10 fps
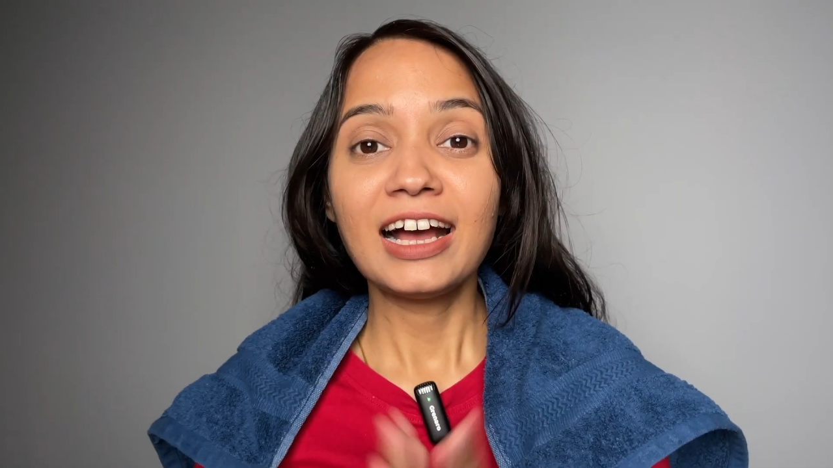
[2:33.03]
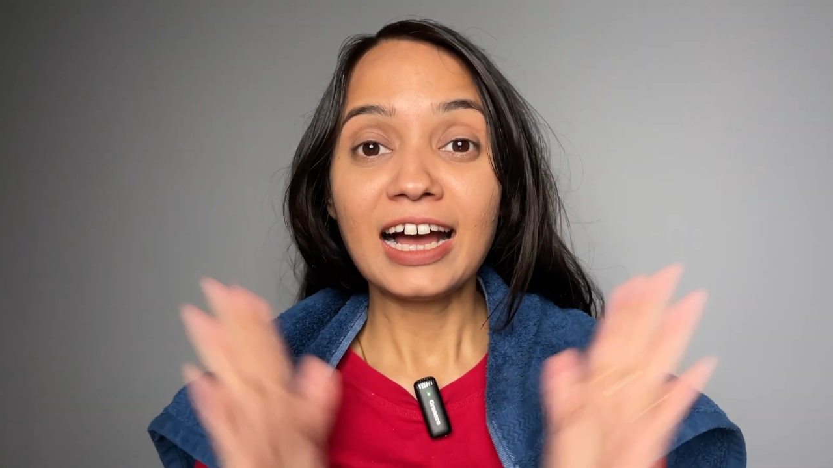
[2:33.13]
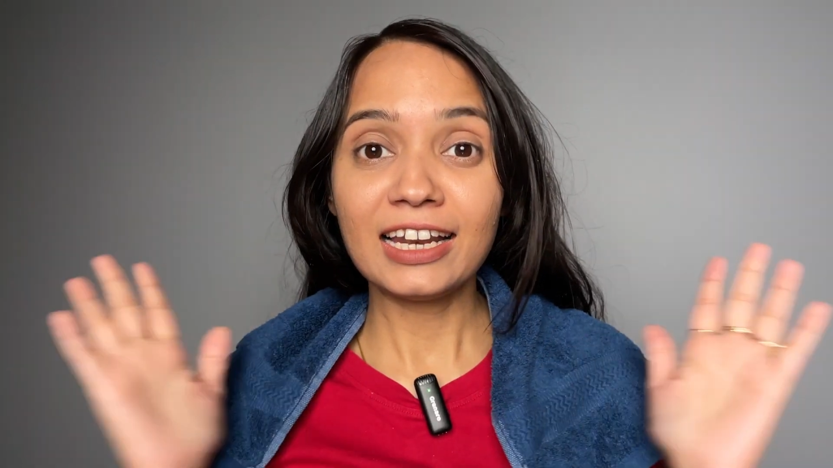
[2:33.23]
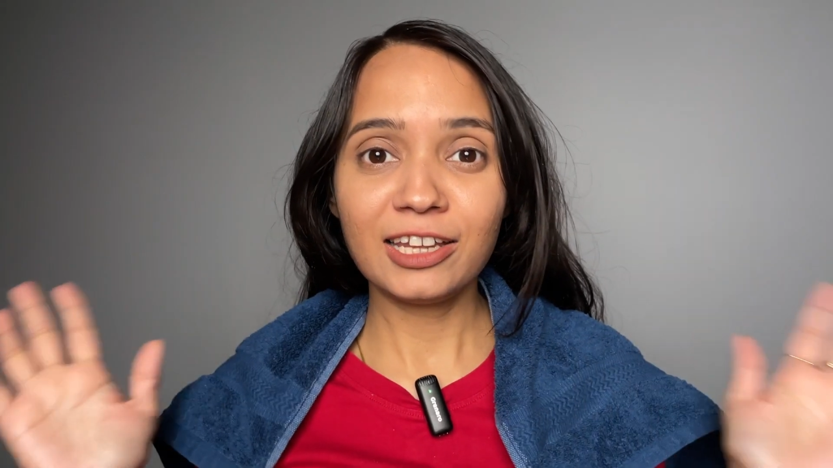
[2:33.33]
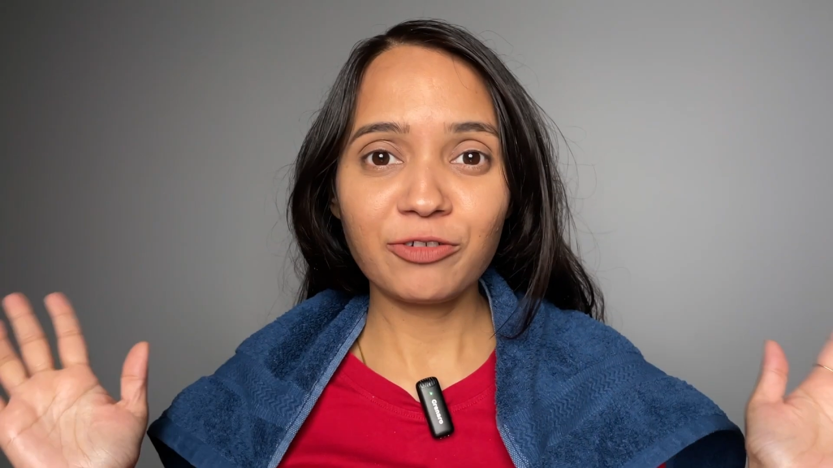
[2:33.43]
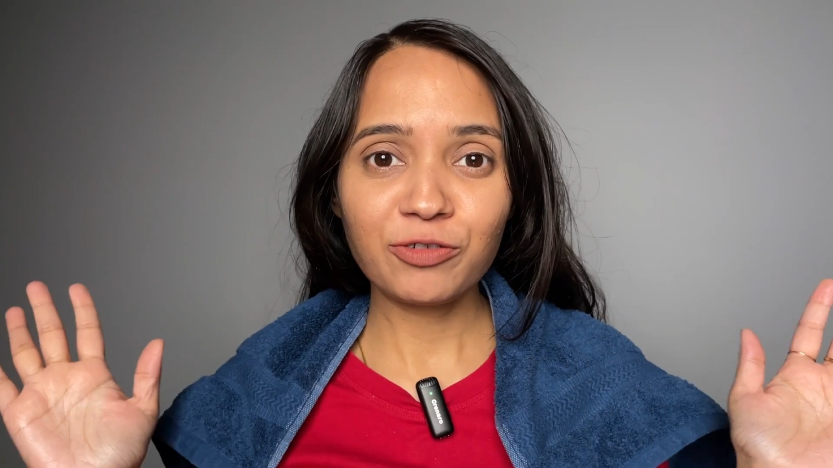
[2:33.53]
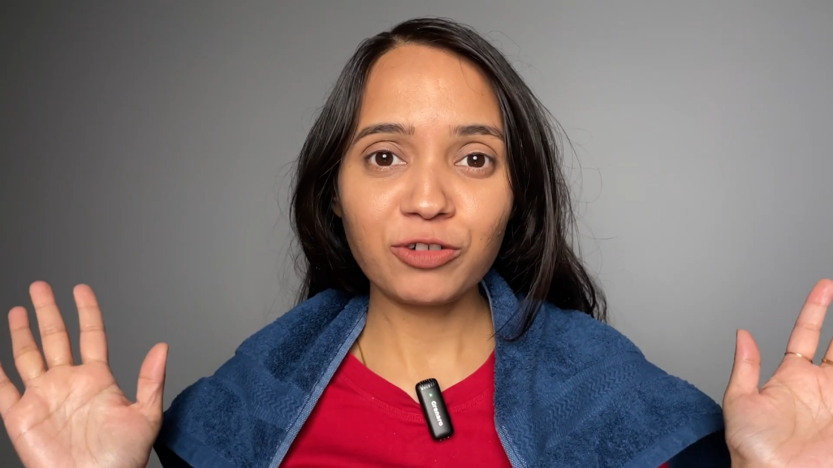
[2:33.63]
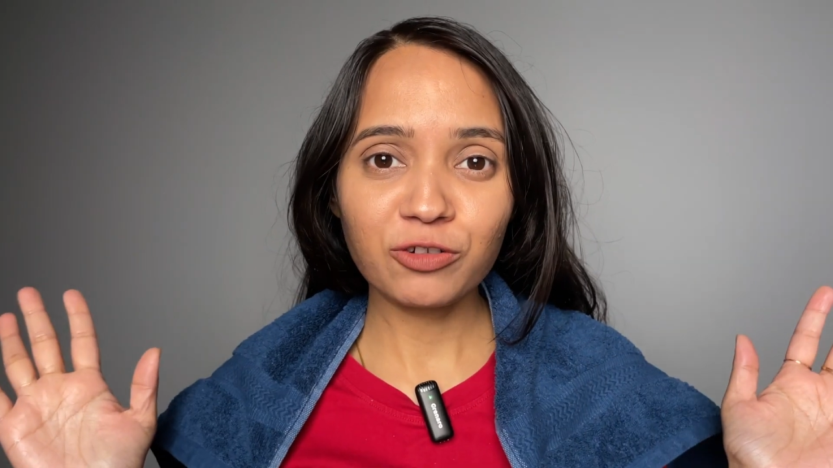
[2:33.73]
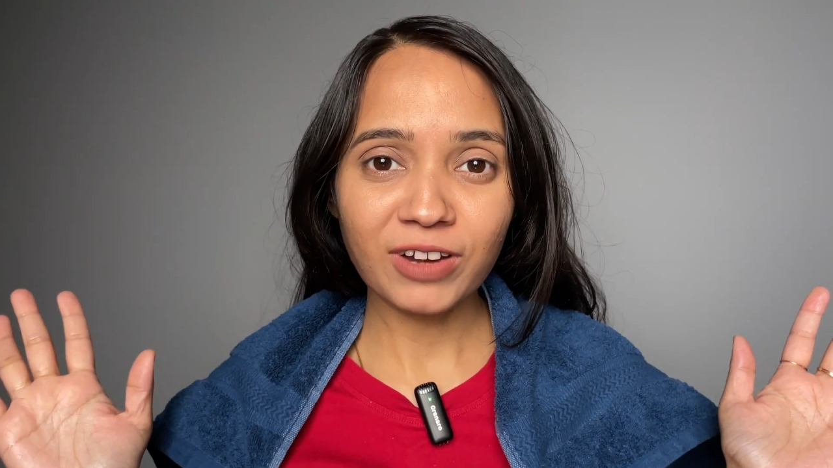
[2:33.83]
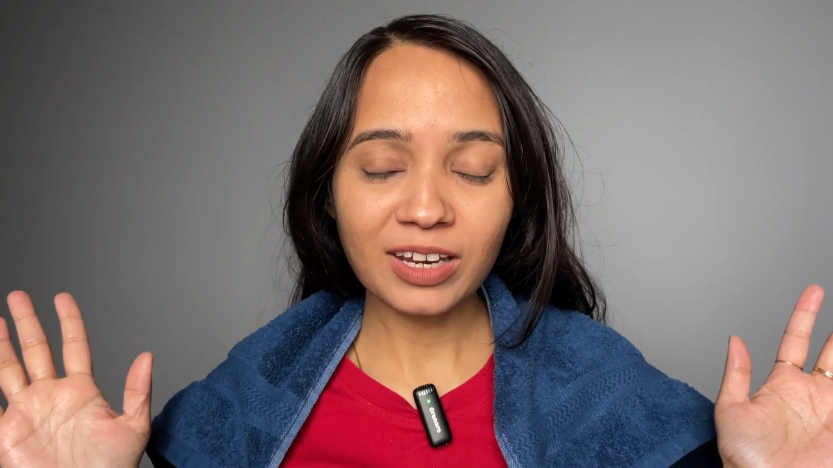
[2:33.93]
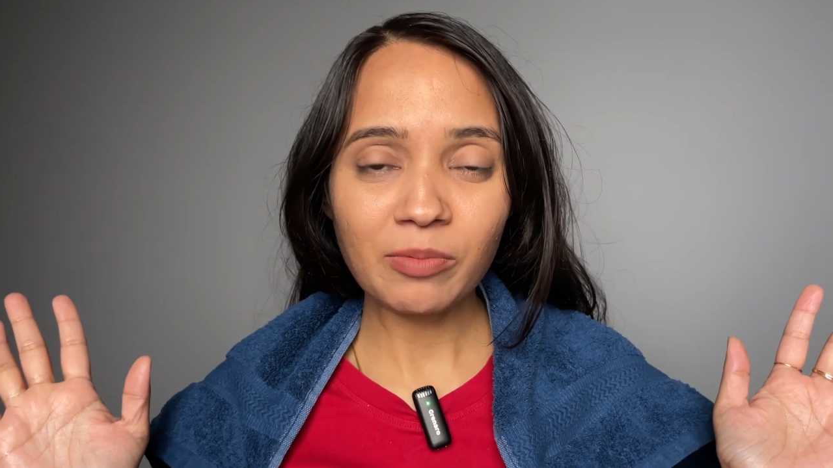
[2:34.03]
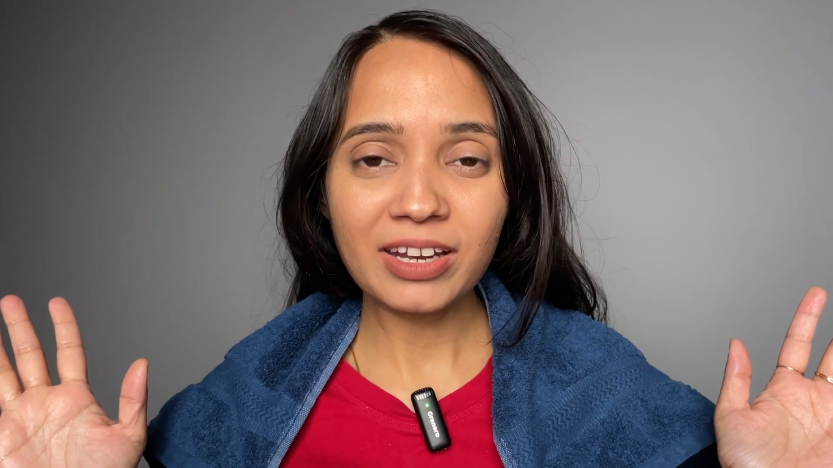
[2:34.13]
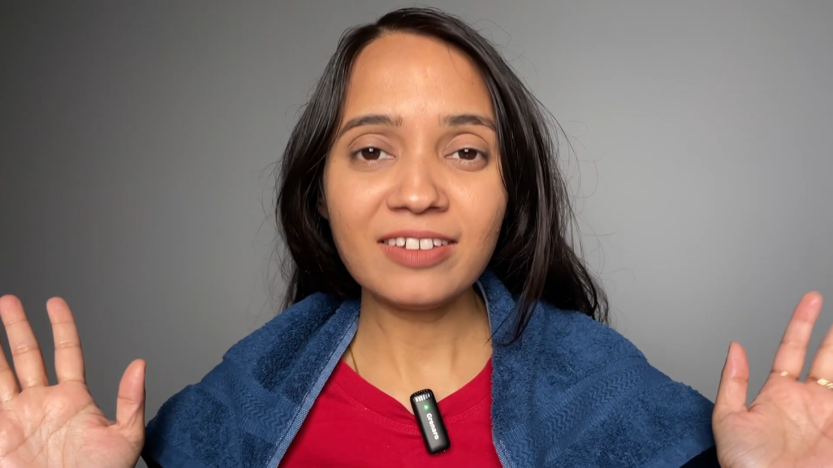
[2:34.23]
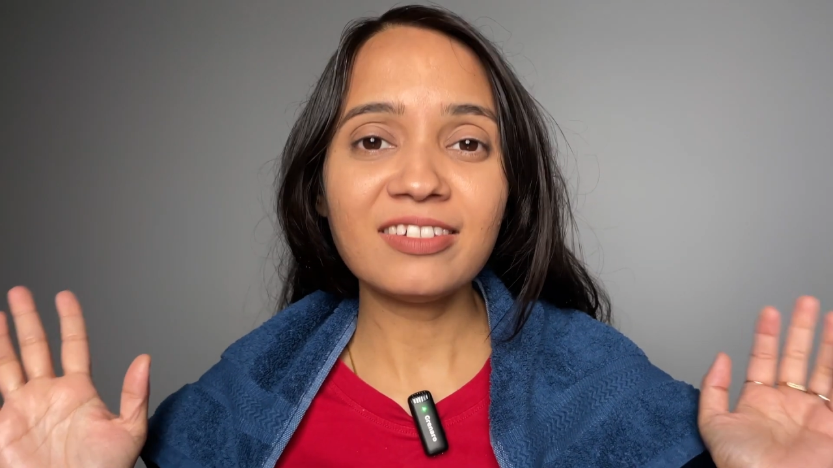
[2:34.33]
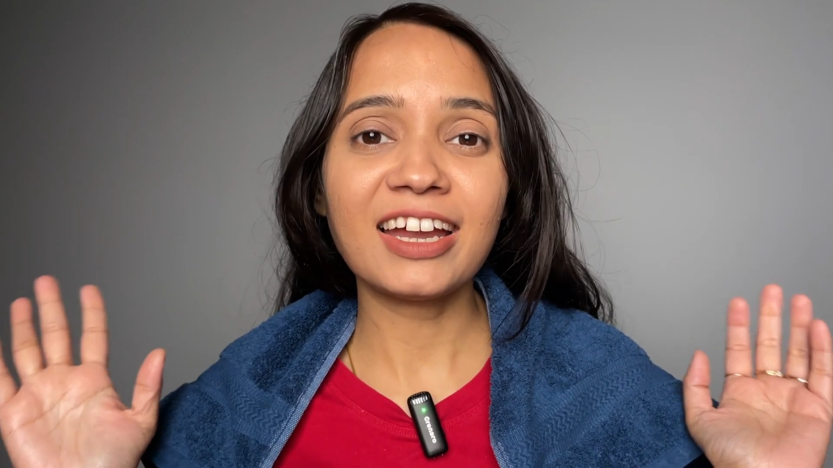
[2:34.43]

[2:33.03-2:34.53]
I'll leave it for 20 minutes